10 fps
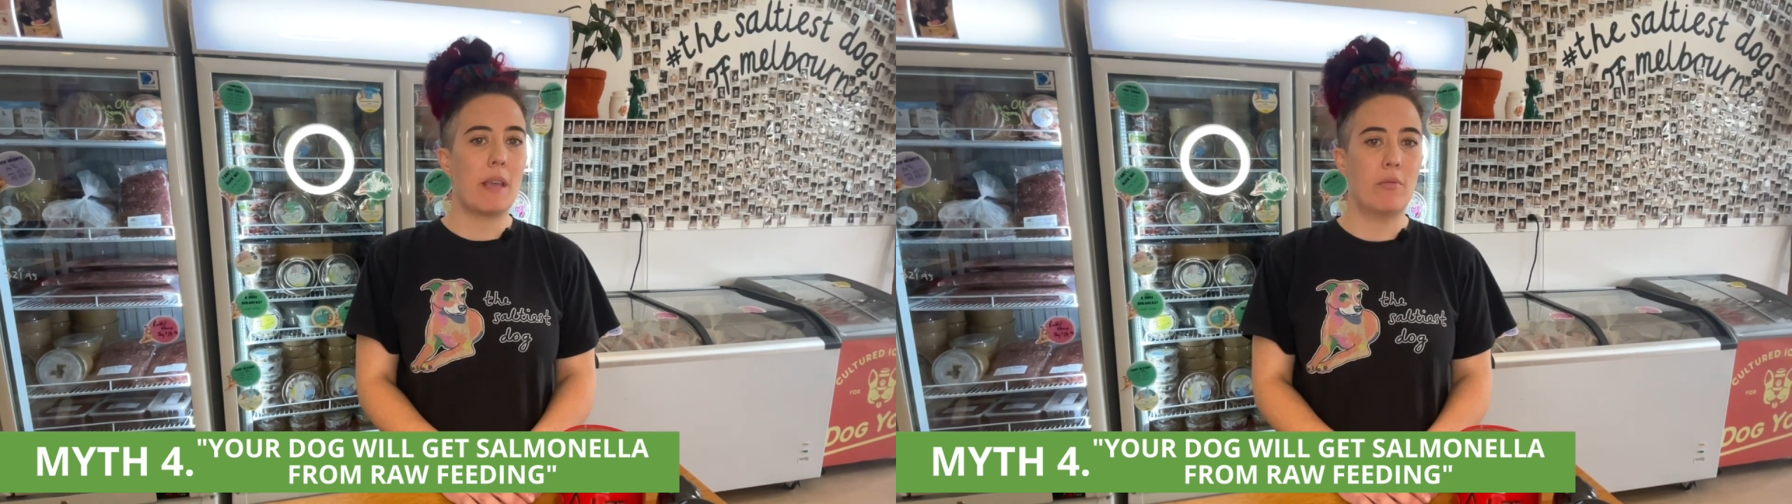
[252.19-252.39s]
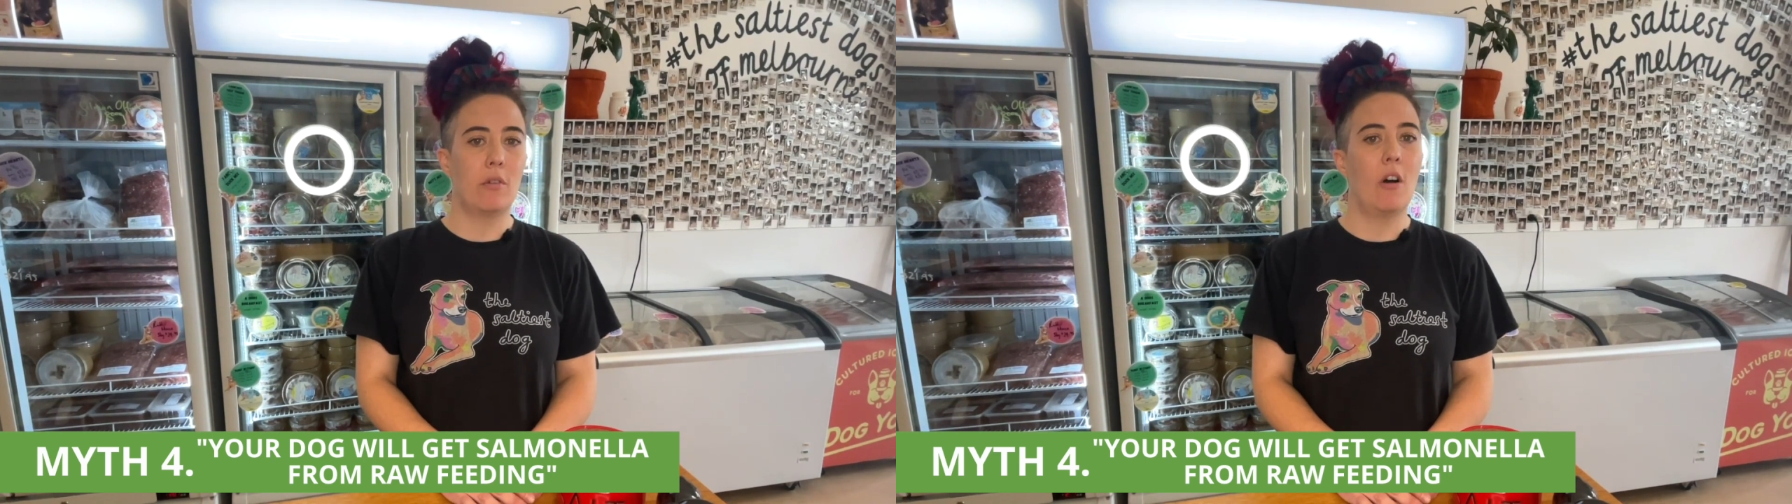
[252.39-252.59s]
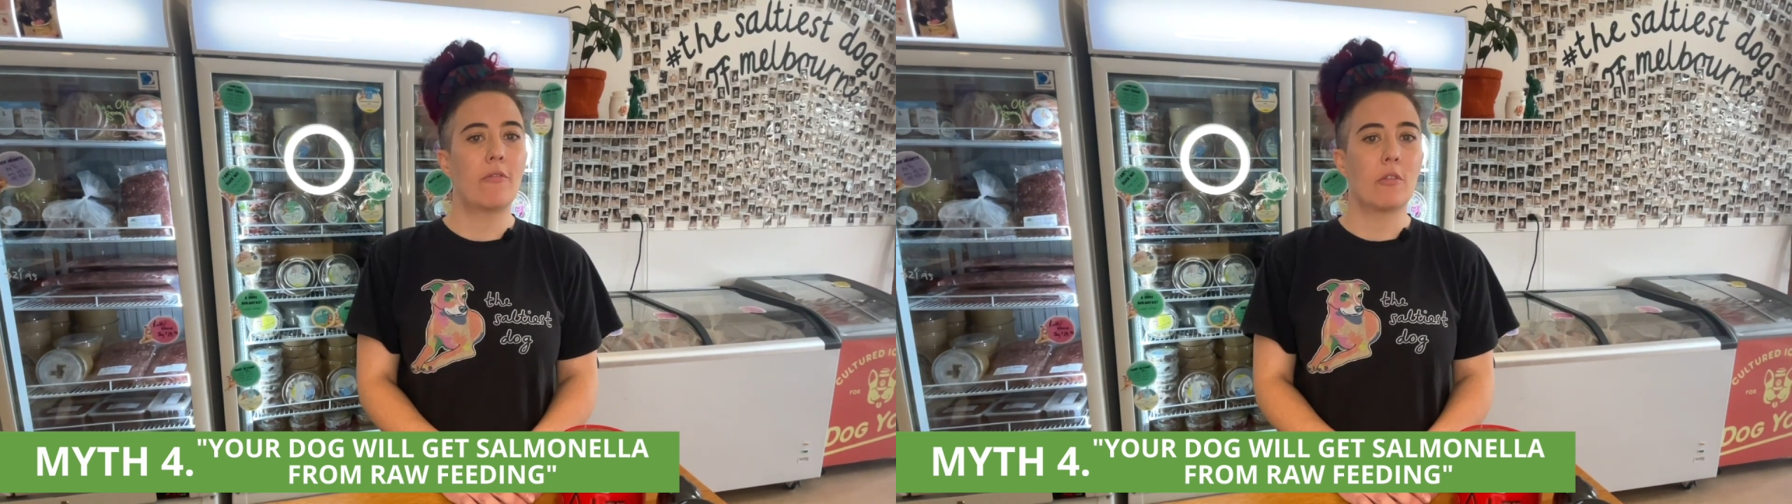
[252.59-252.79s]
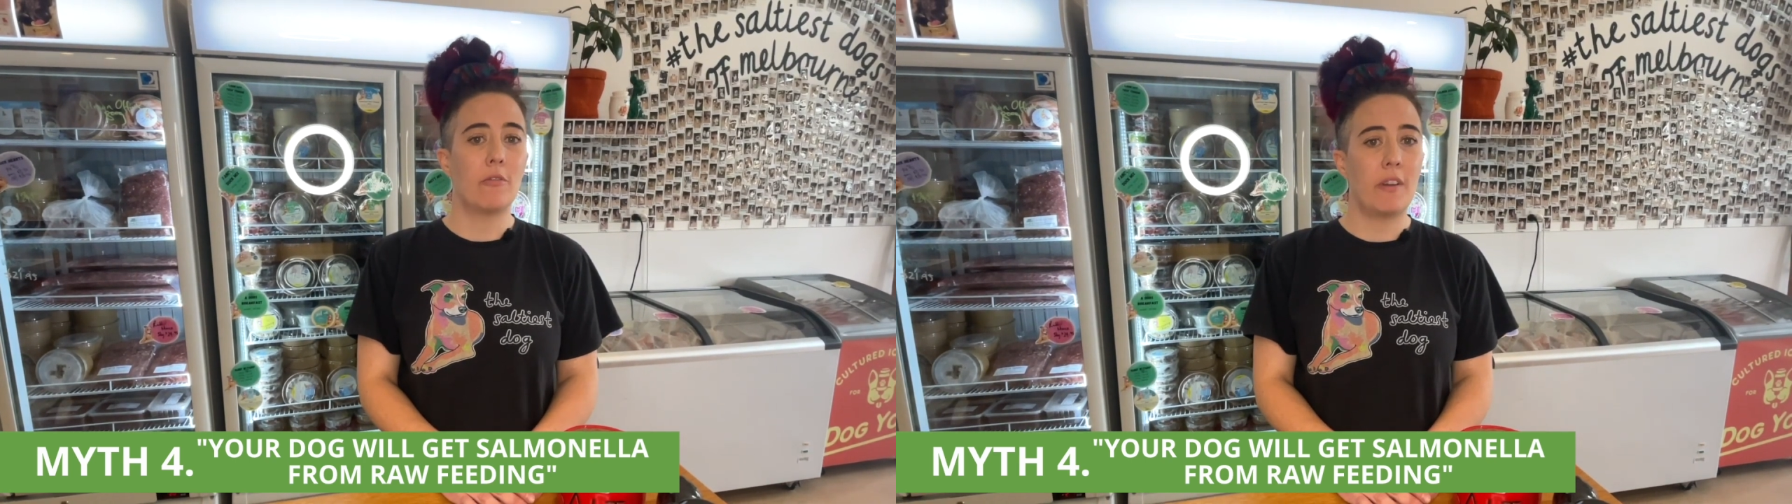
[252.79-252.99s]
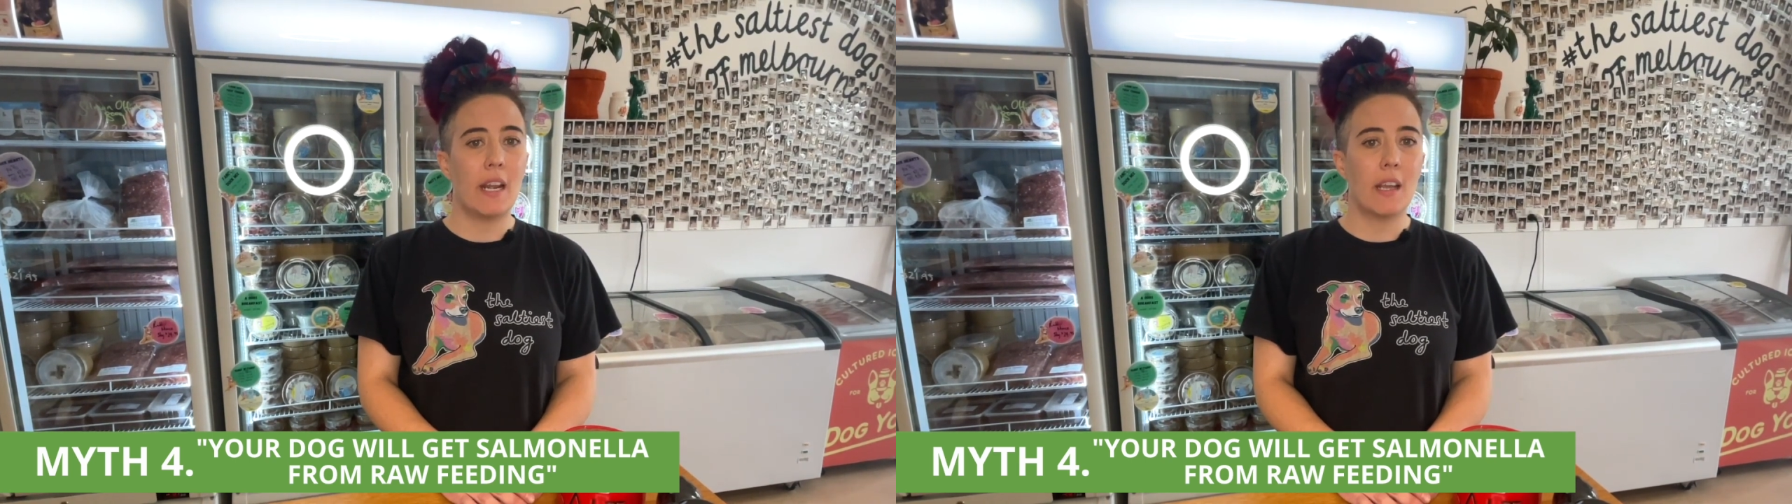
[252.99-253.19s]
people off
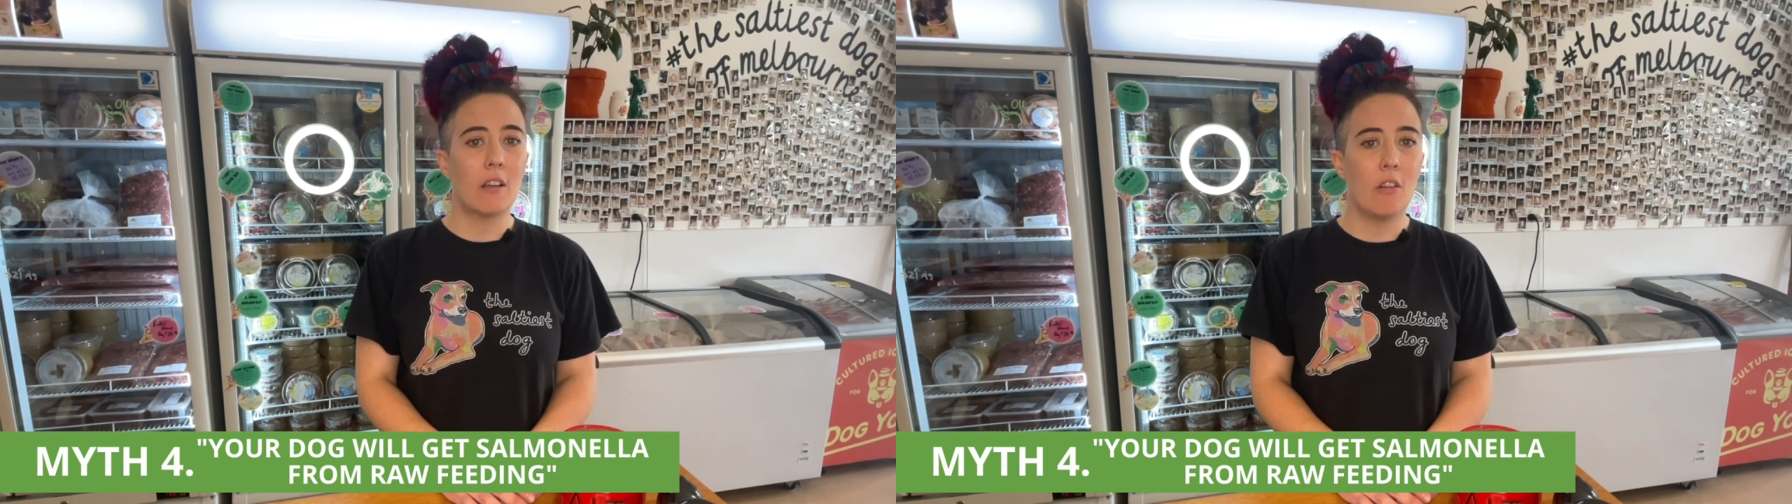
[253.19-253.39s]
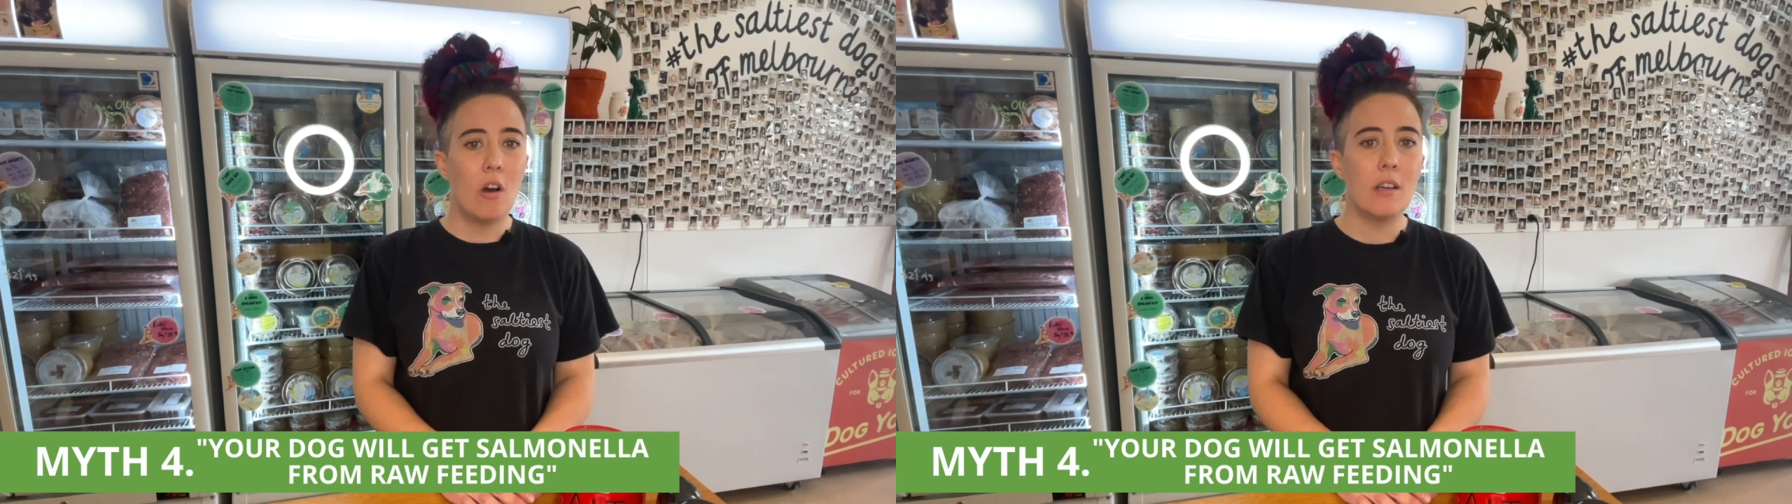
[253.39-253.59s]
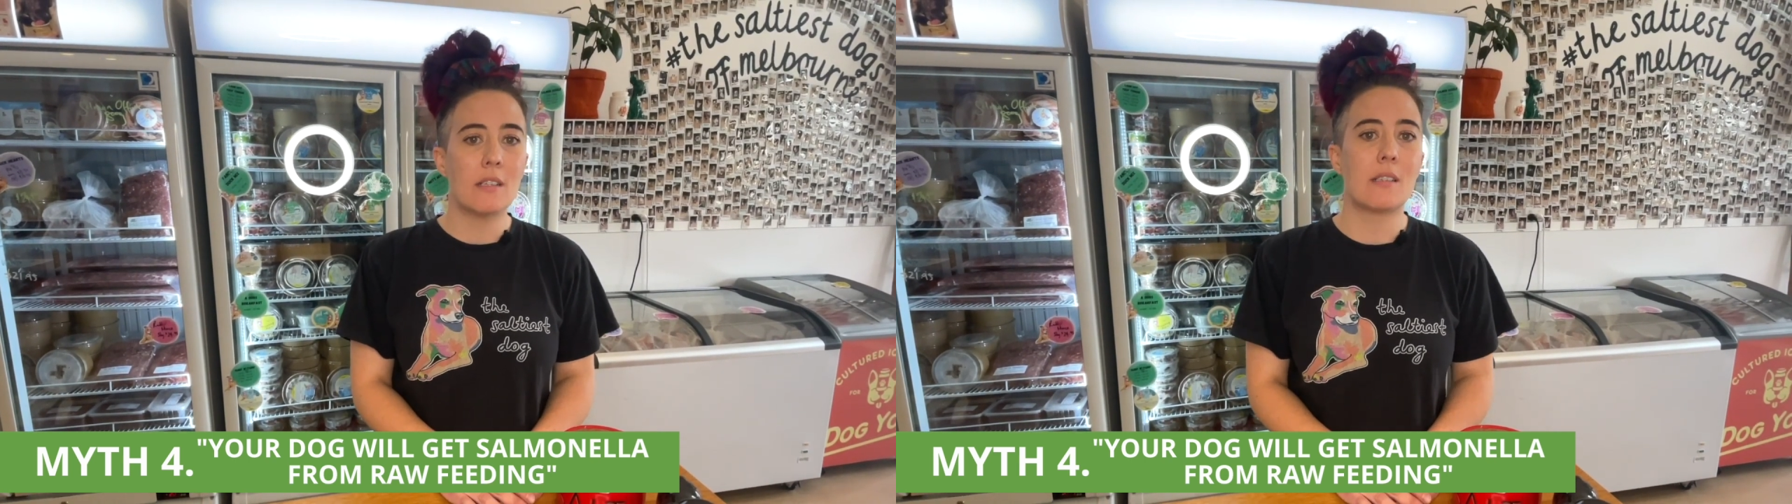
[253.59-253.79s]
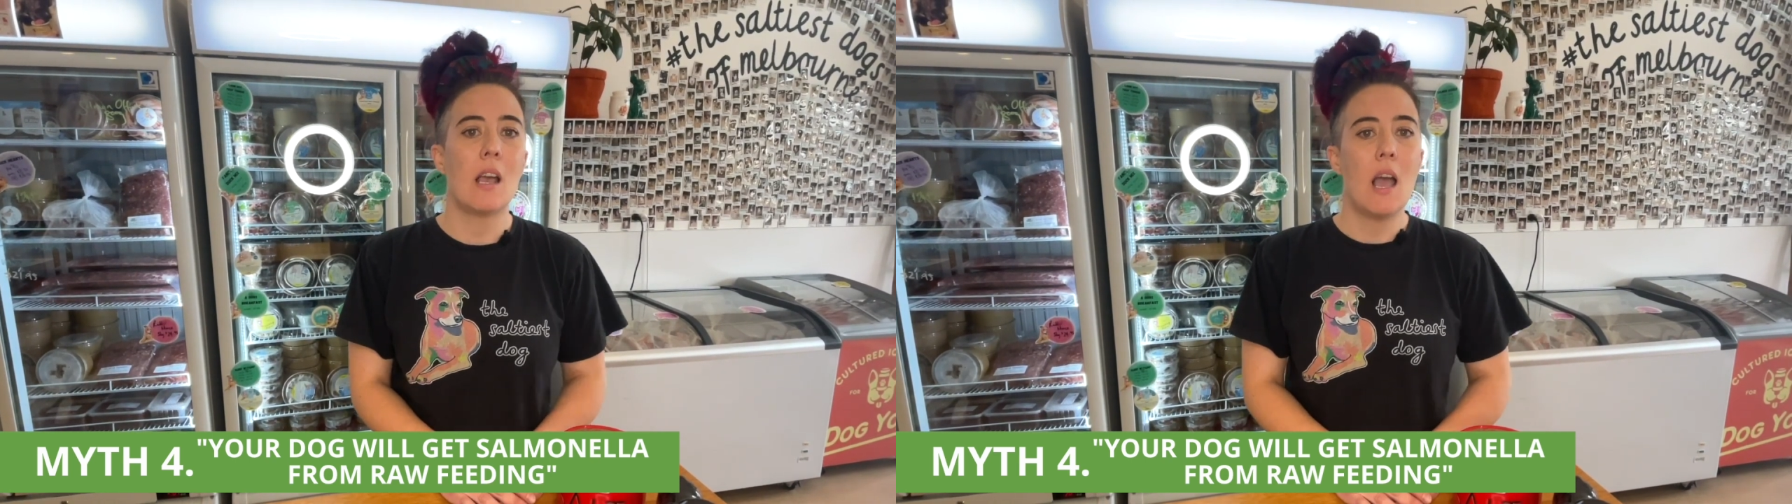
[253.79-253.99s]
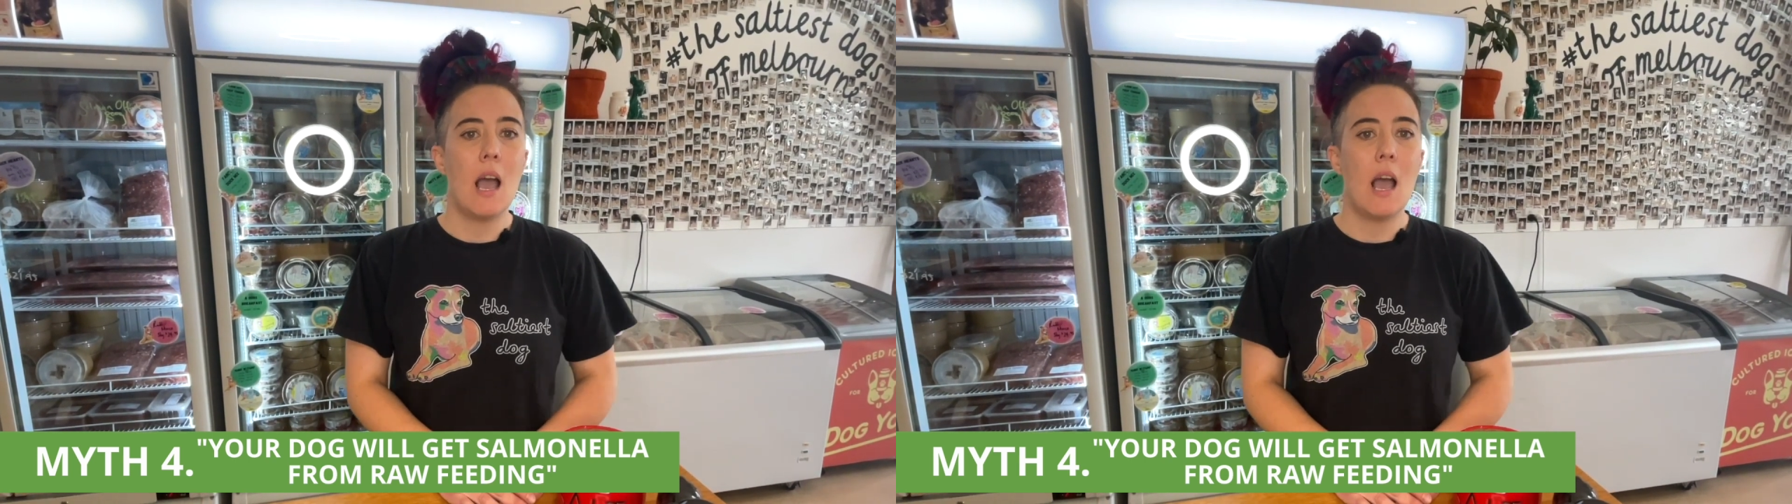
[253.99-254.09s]
raw feeding a lot,